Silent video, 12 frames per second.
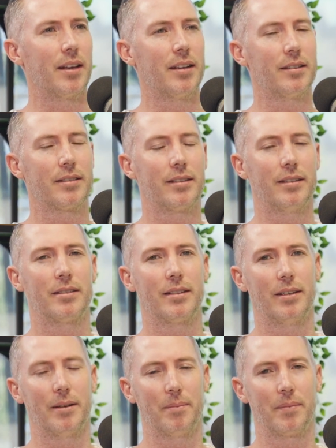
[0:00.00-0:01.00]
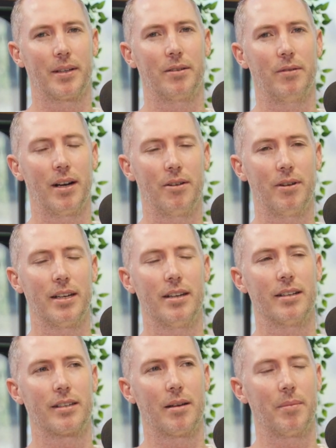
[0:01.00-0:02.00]
It really, really
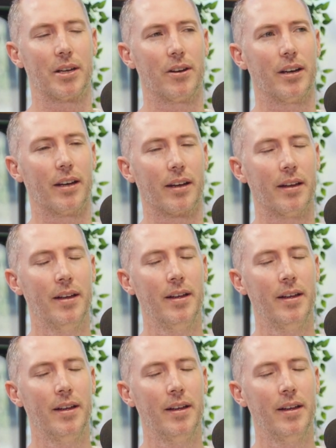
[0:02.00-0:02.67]
does get me going.